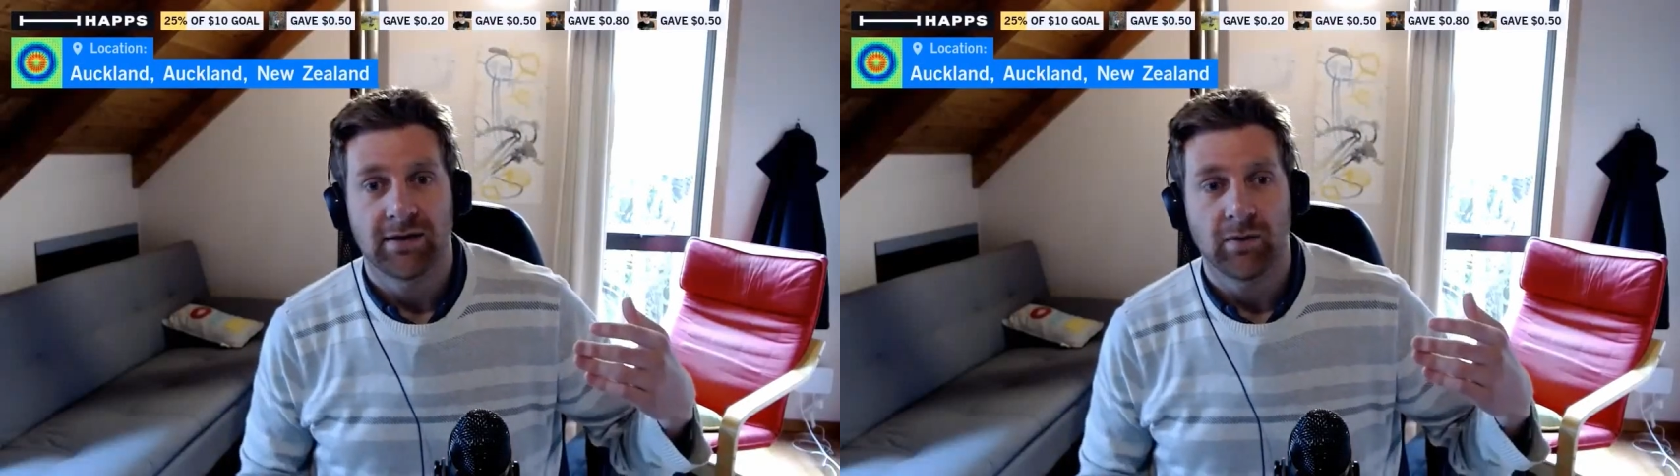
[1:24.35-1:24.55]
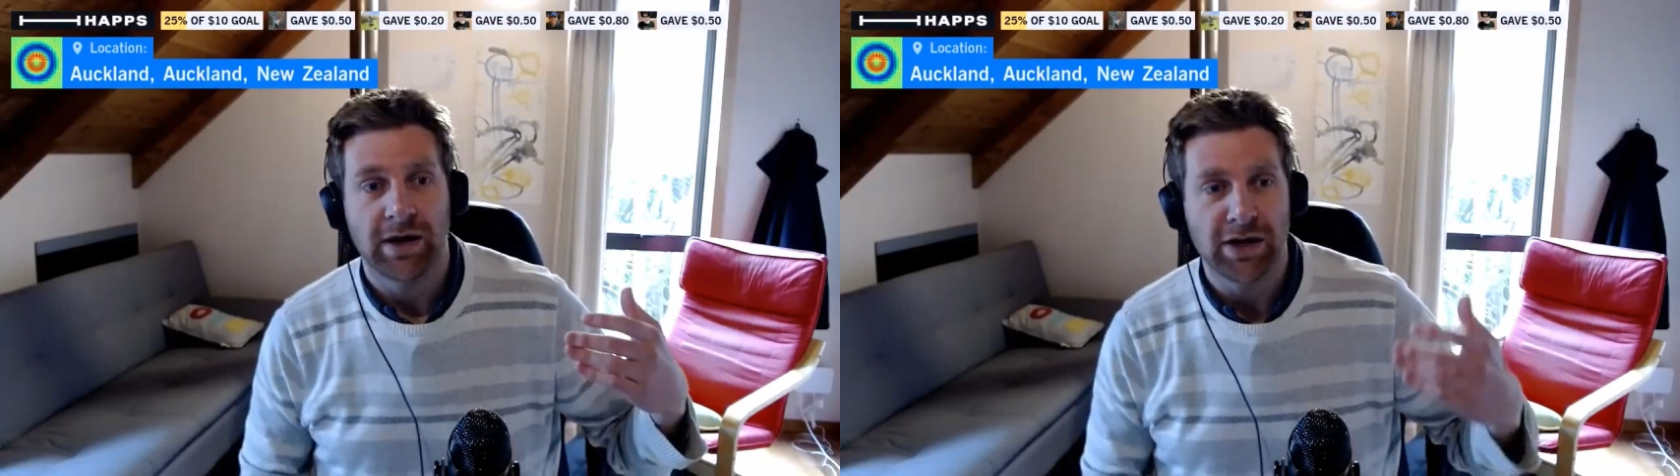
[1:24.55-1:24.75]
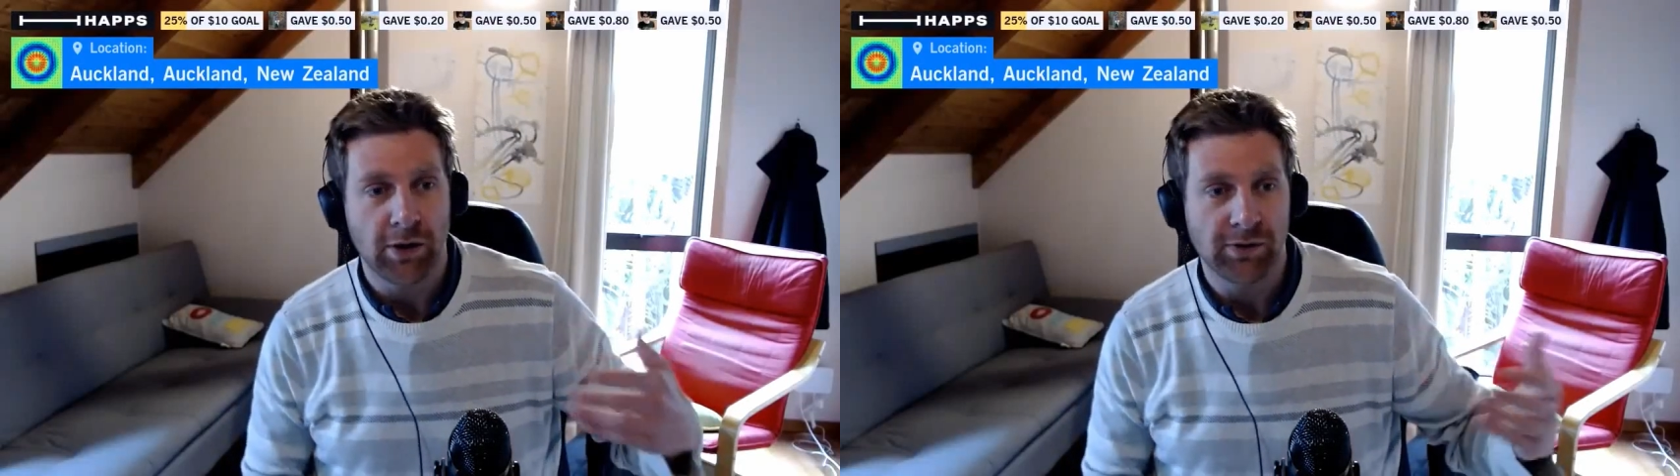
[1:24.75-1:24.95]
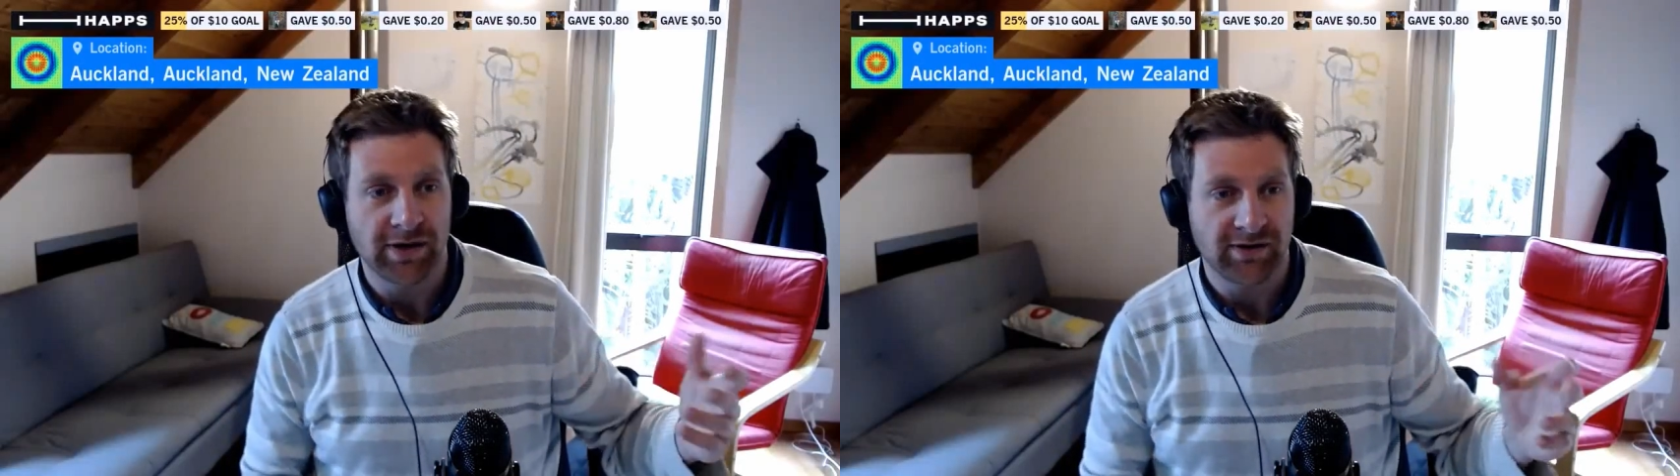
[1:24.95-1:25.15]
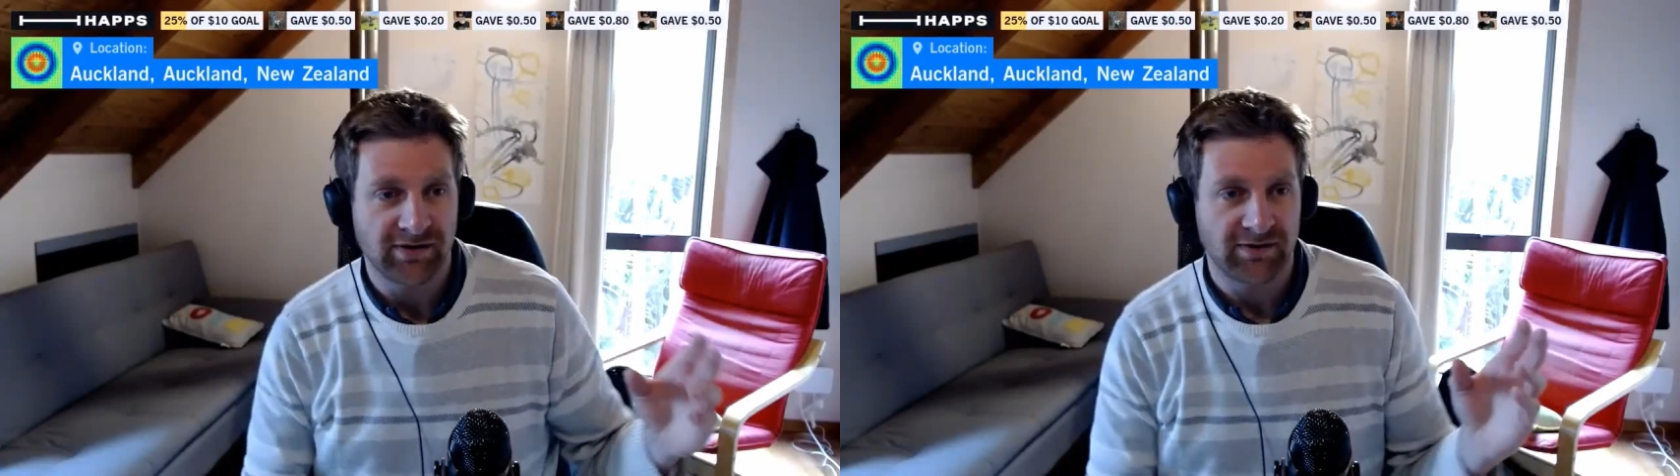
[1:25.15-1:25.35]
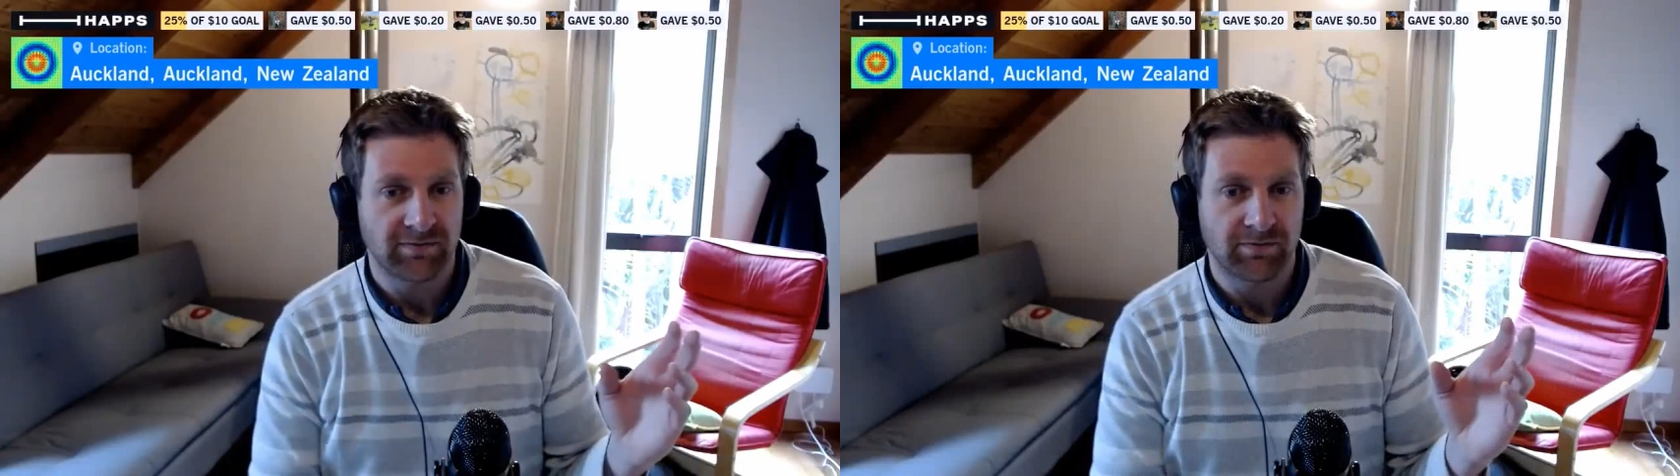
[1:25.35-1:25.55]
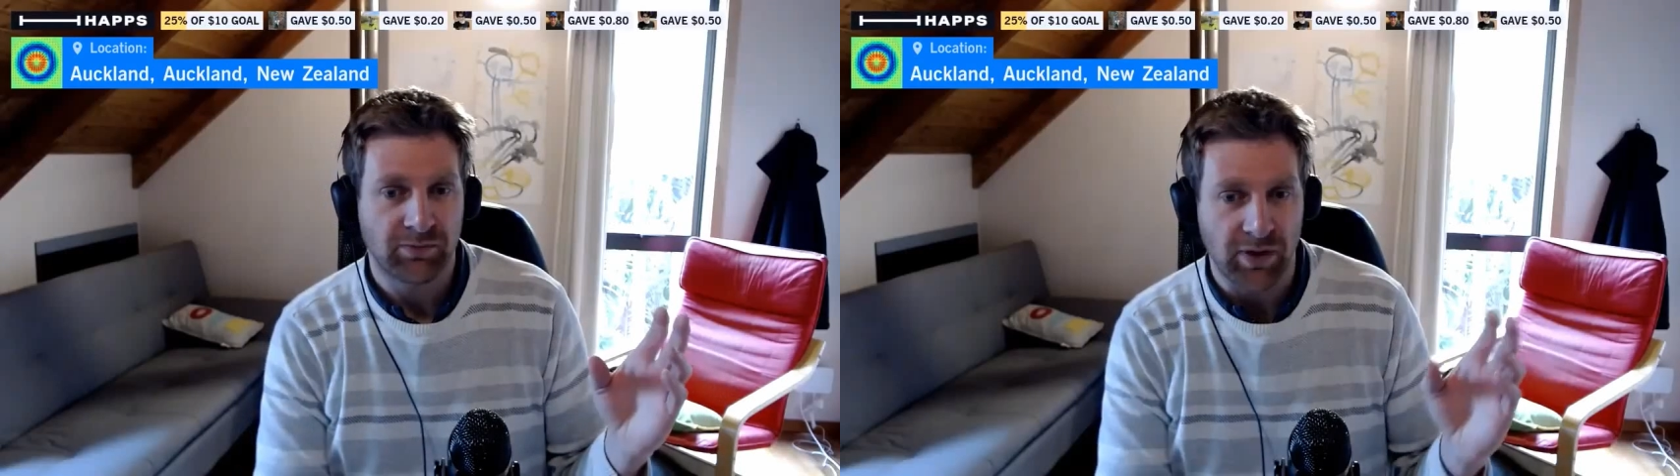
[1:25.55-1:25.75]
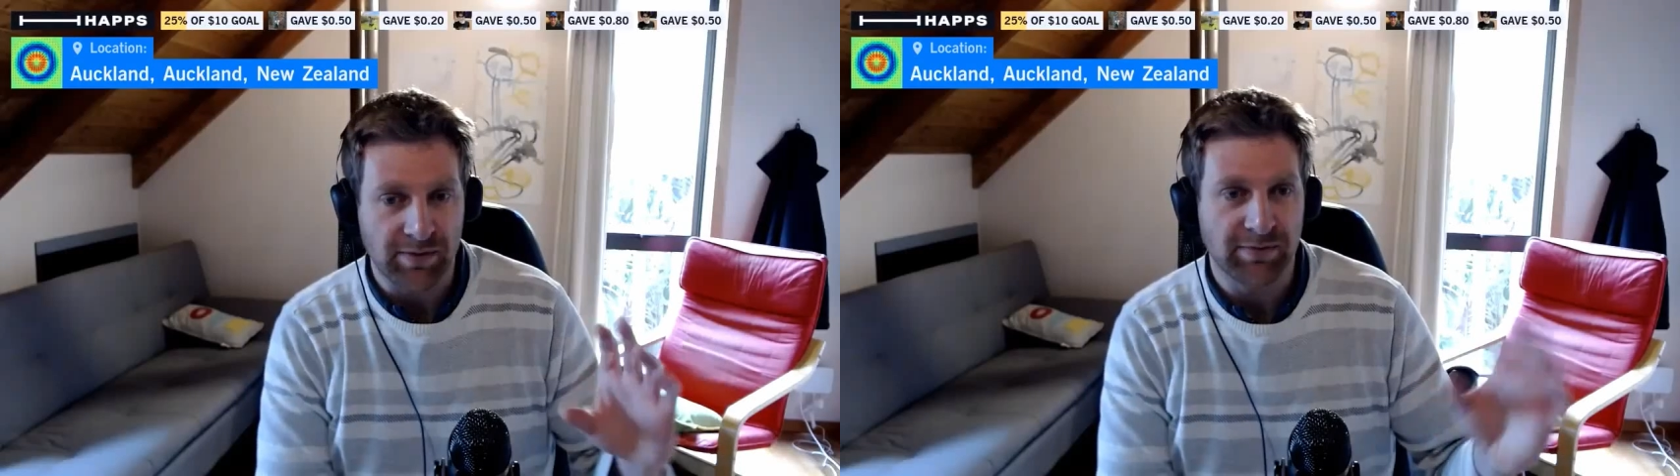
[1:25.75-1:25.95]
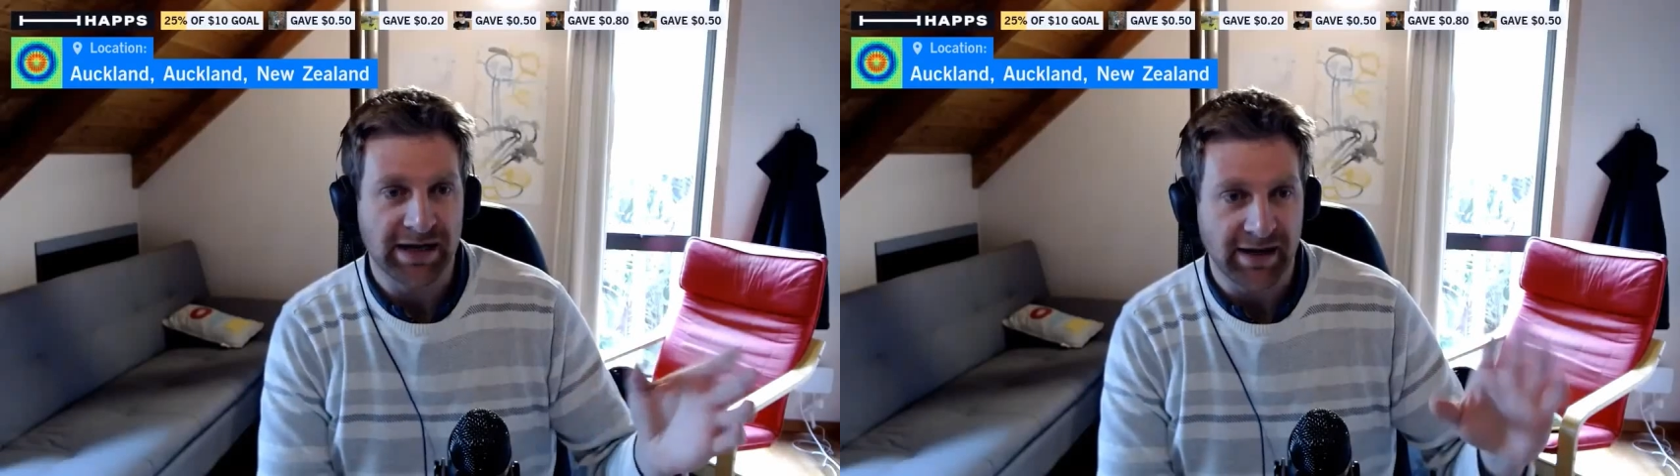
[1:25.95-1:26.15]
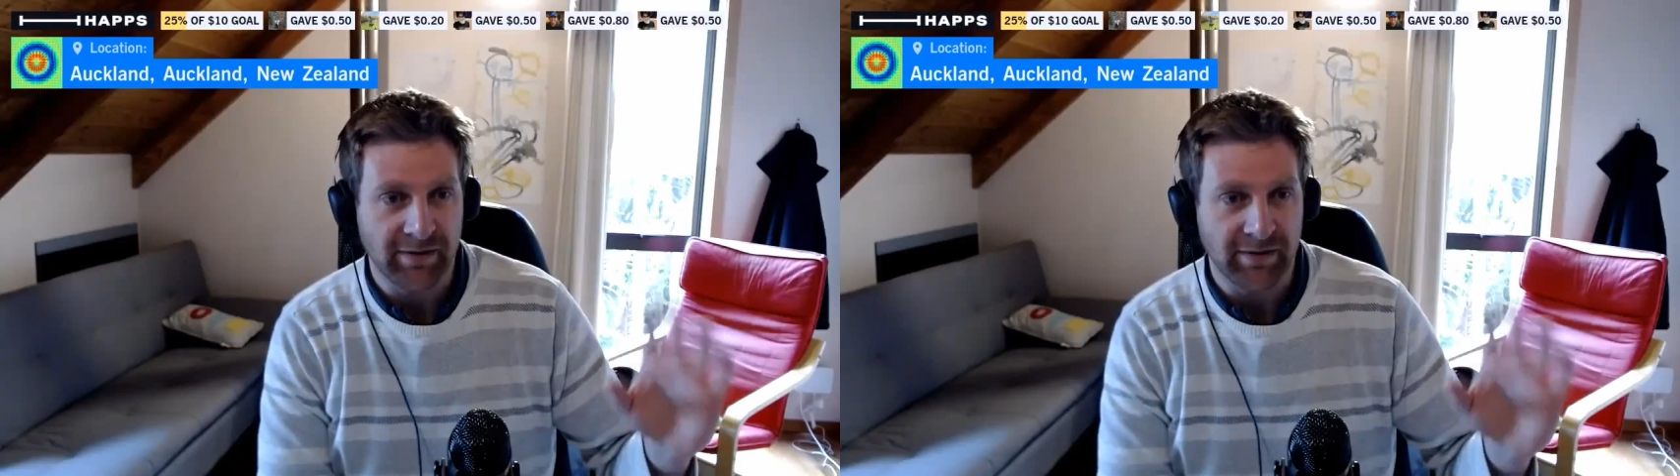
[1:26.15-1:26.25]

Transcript: know that it's probably